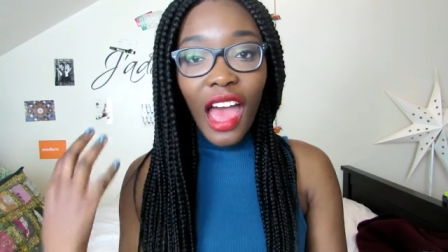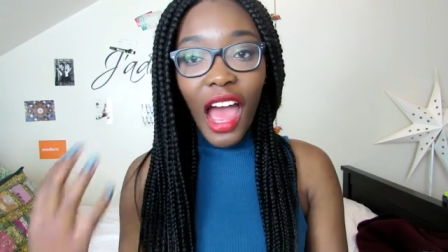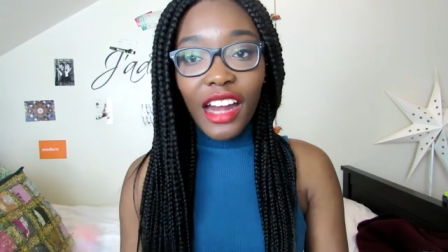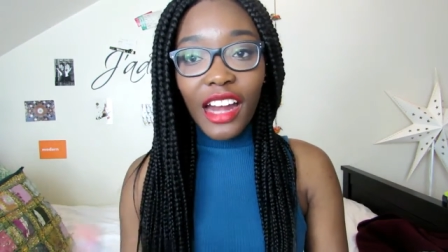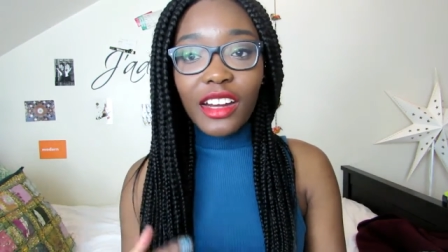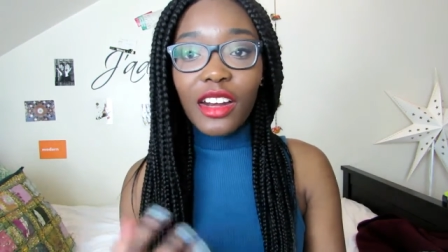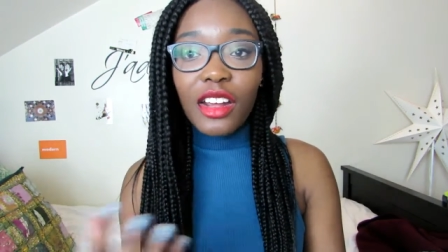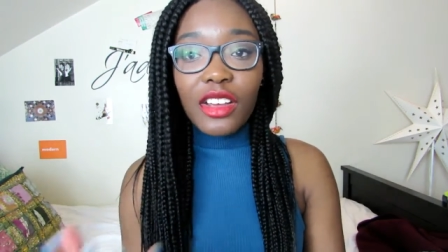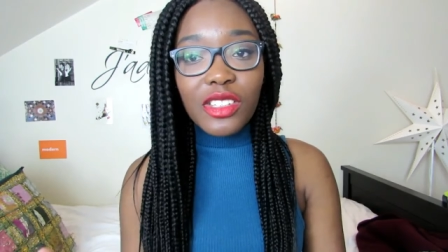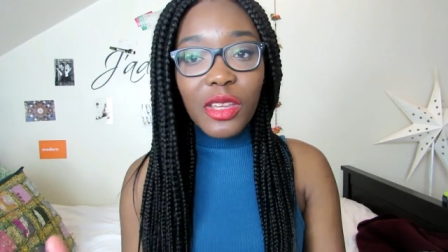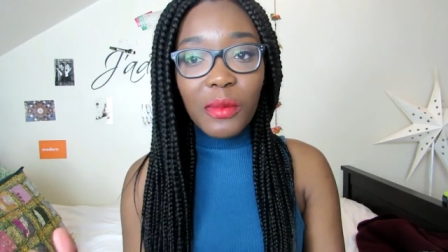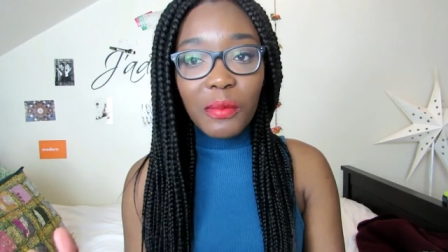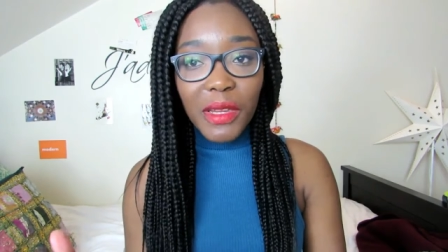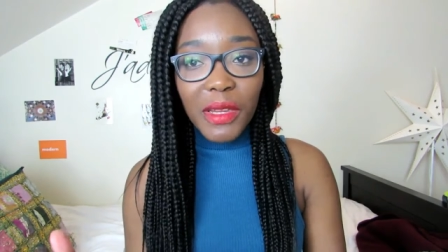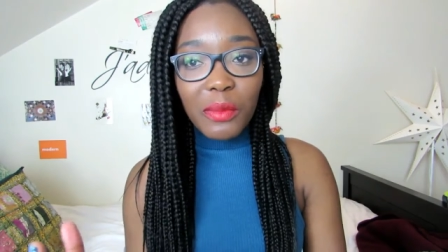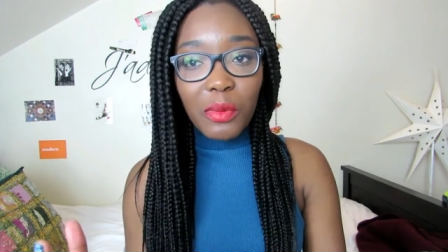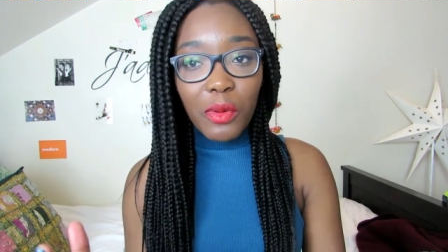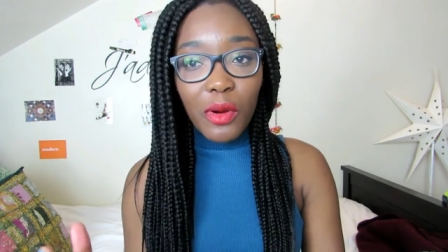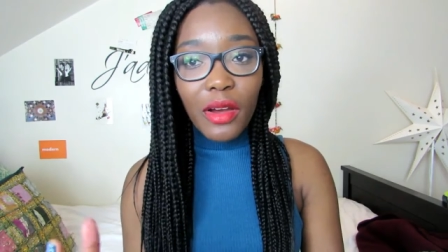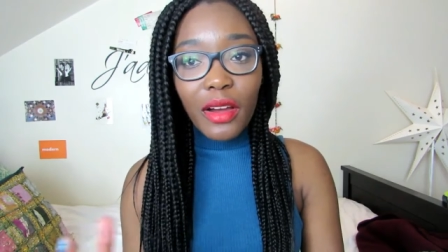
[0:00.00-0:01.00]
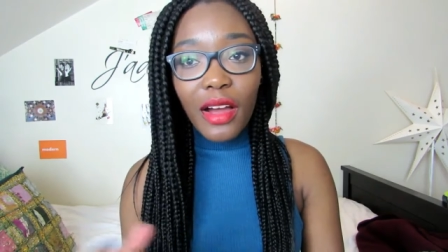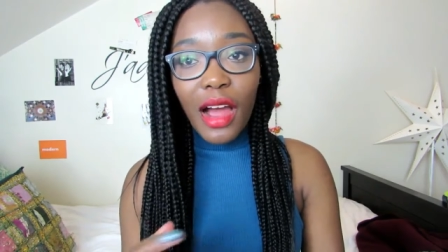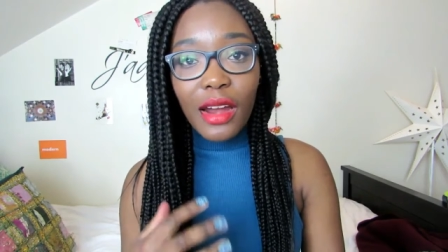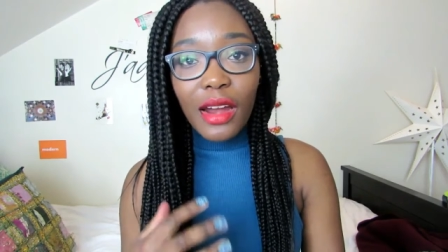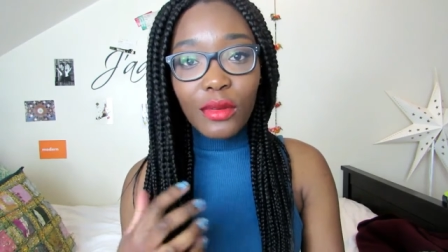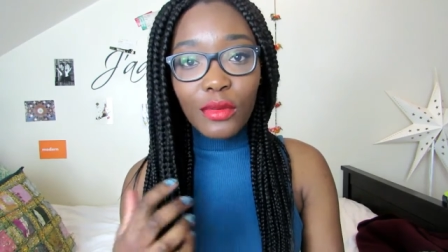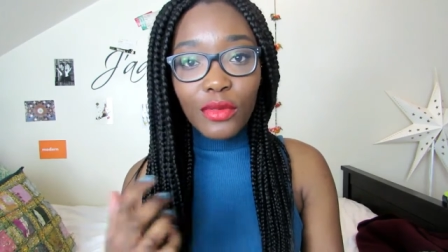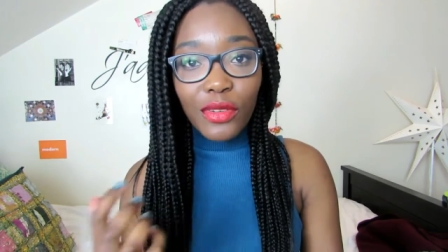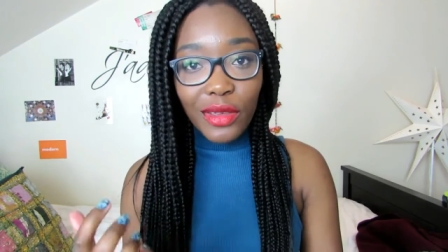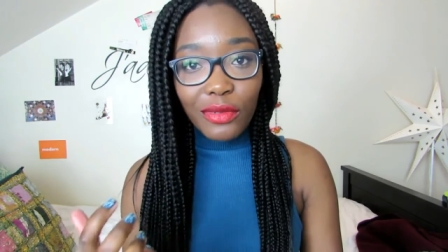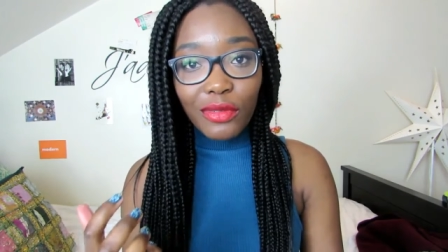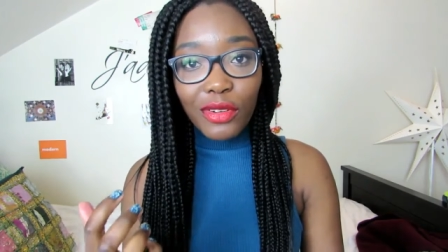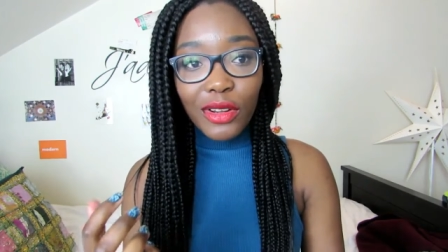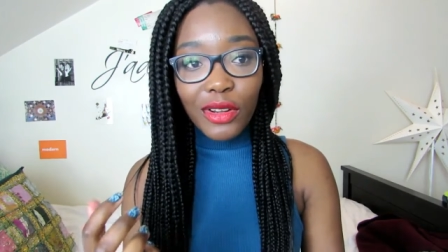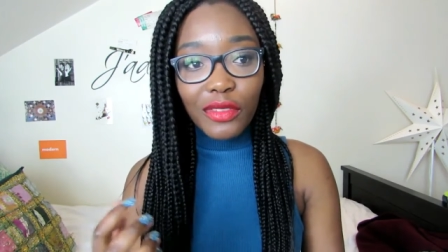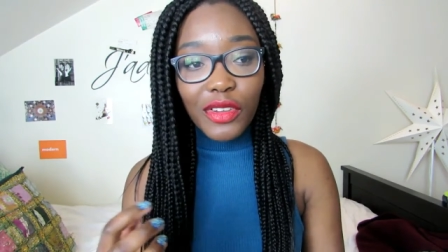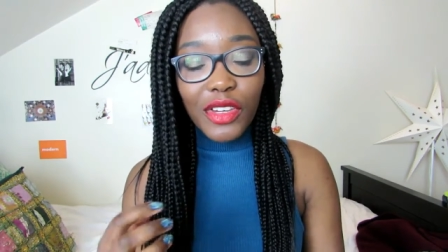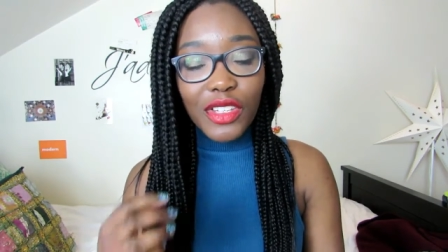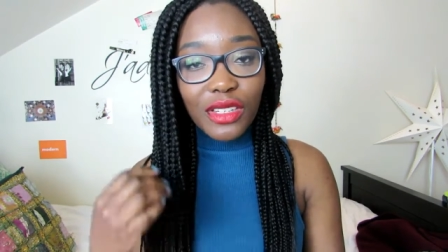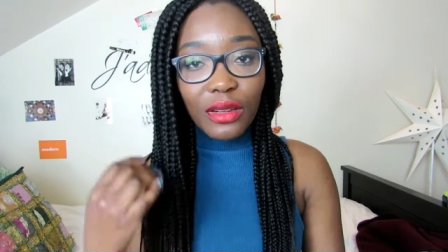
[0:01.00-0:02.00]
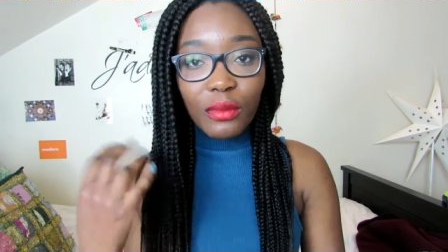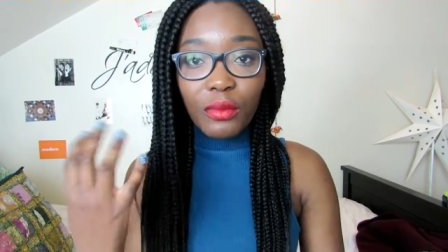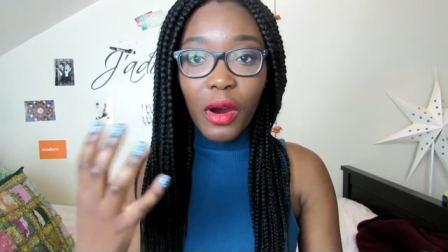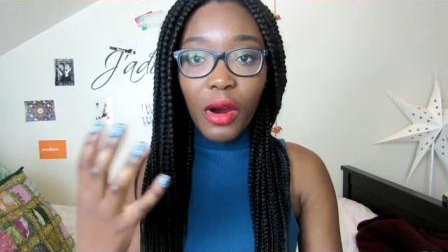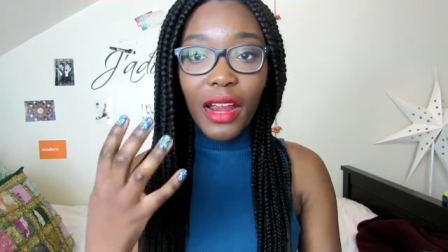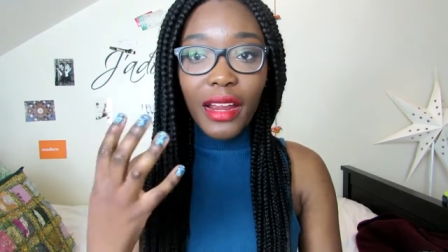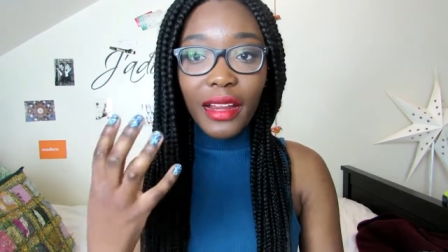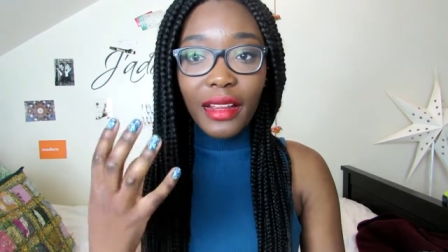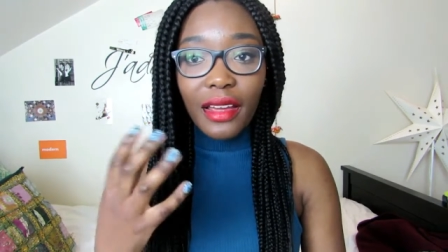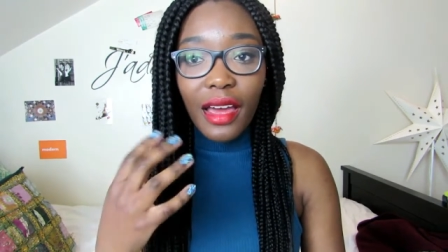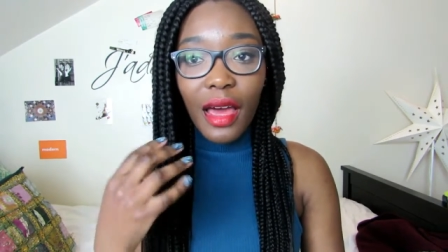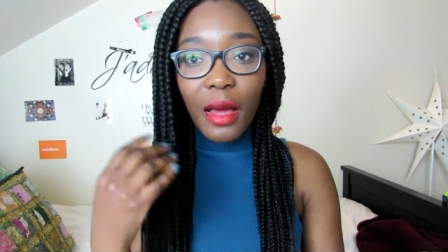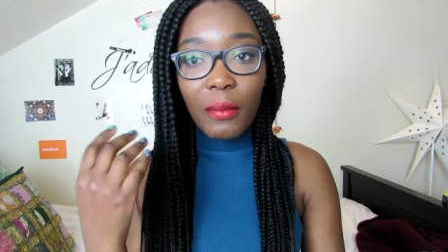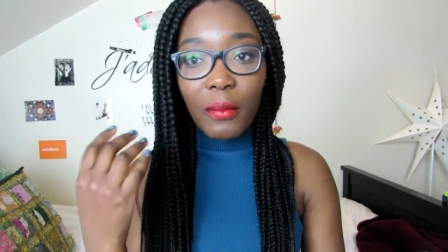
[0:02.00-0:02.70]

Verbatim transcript: And I know some people are kind of fearful of using bright